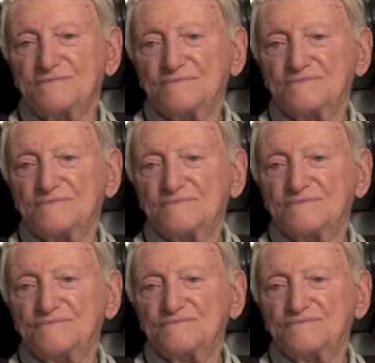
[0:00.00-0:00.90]

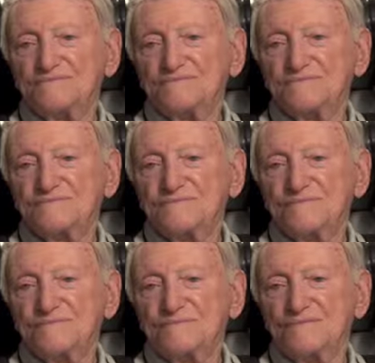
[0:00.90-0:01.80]

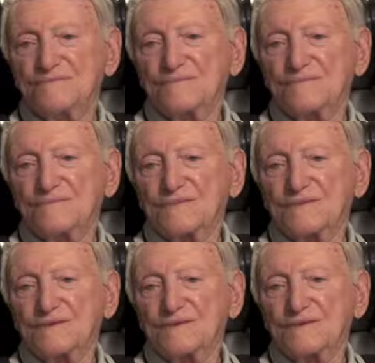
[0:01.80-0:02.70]

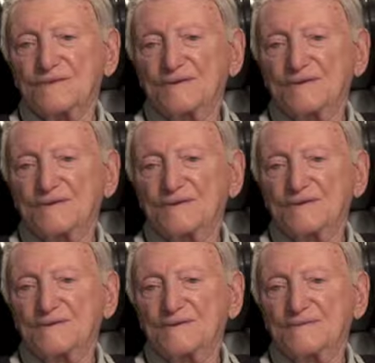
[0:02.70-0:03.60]

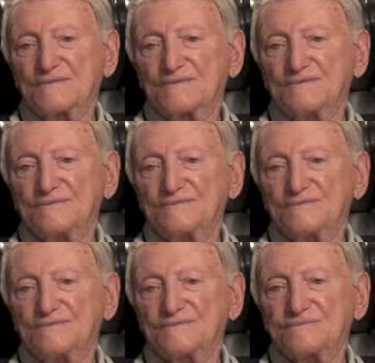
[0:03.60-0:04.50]

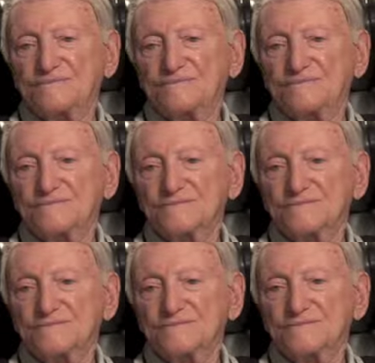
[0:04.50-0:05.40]

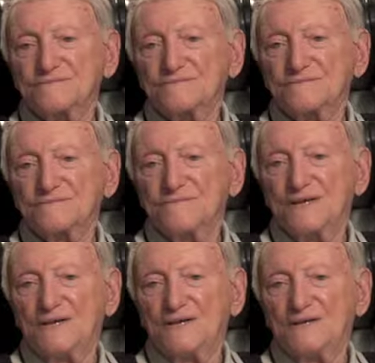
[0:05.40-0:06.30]

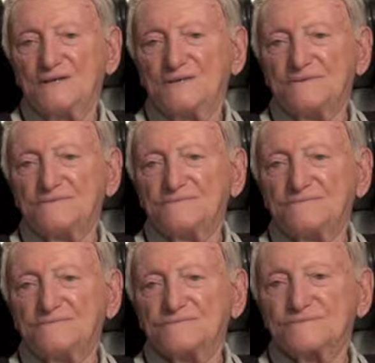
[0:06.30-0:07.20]

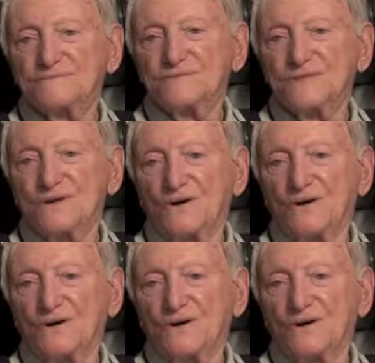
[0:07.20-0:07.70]
Nothing is said.